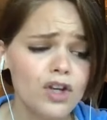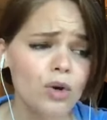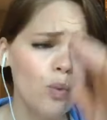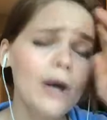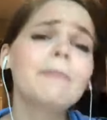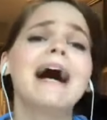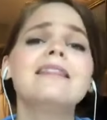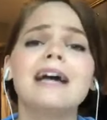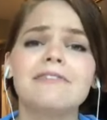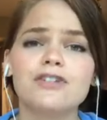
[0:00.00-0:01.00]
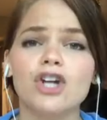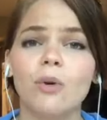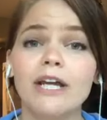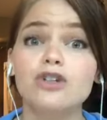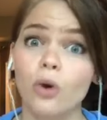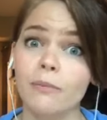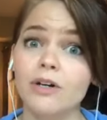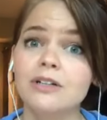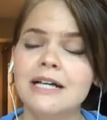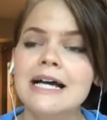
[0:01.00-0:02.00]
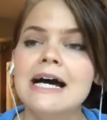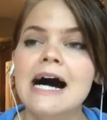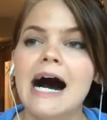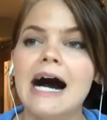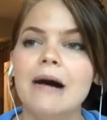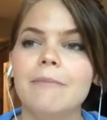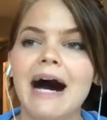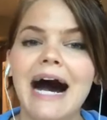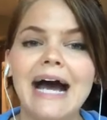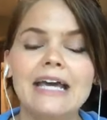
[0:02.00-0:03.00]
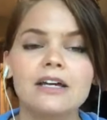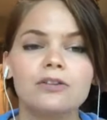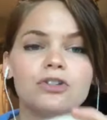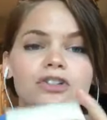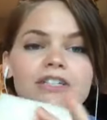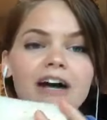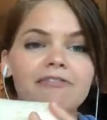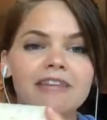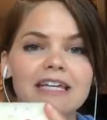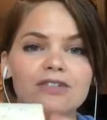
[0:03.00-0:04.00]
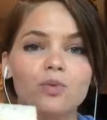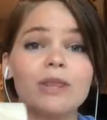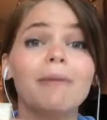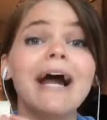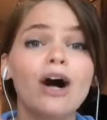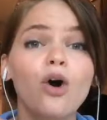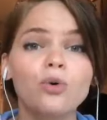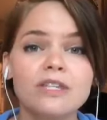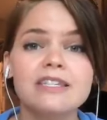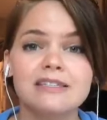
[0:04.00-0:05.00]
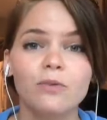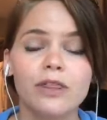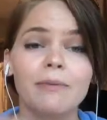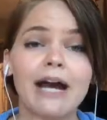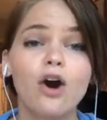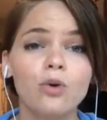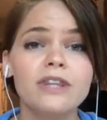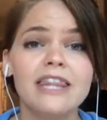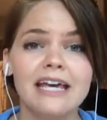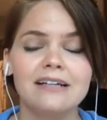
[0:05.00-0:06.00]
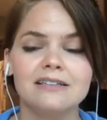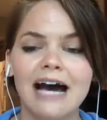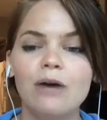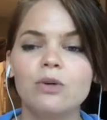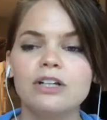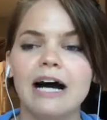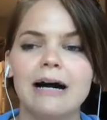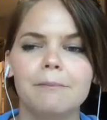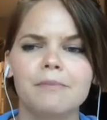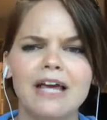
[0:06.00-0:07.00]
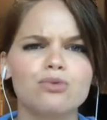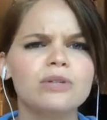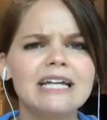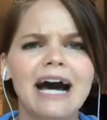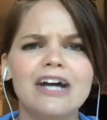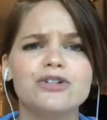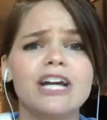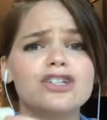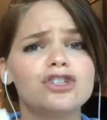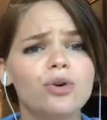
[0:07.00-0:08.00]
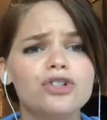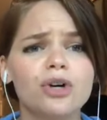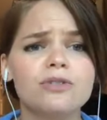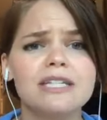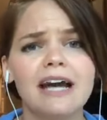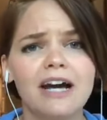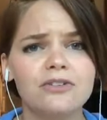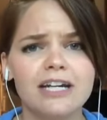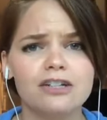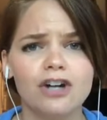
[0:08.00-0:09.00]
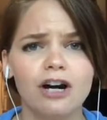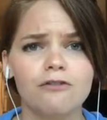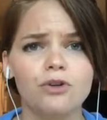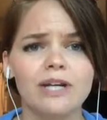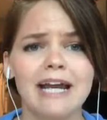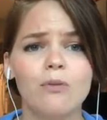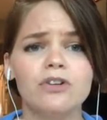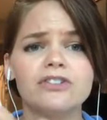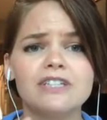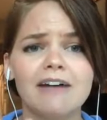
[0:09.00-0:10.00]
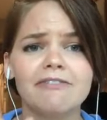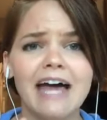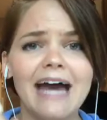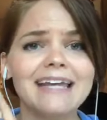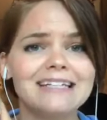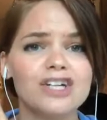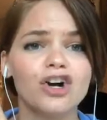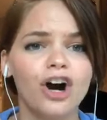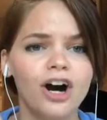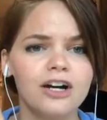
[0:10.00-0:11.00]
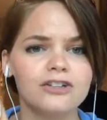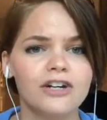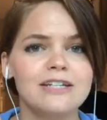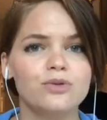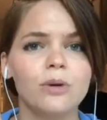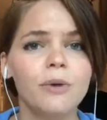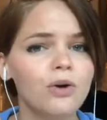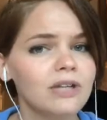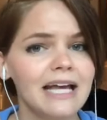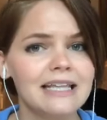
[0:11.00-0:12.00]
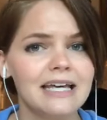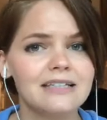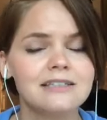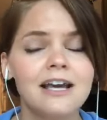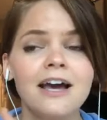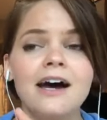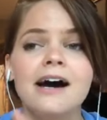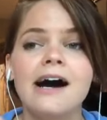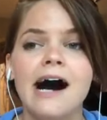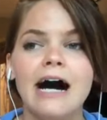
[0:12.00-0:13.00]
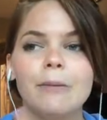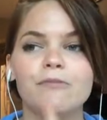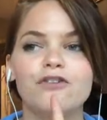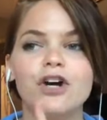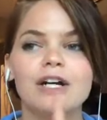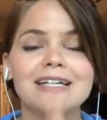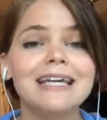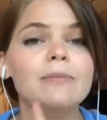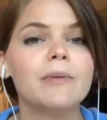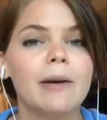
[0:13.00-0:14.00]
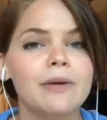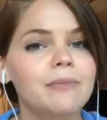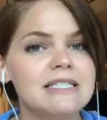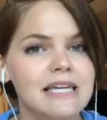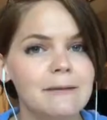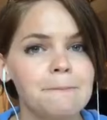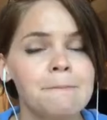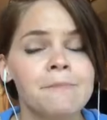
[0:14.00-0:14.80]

when my life is going normal, I stuff these with my own things. I will like rehydrate Sojos dehydrated dog food, and I will stuff that into Kongs or into a bone like this to keep a puppy busy.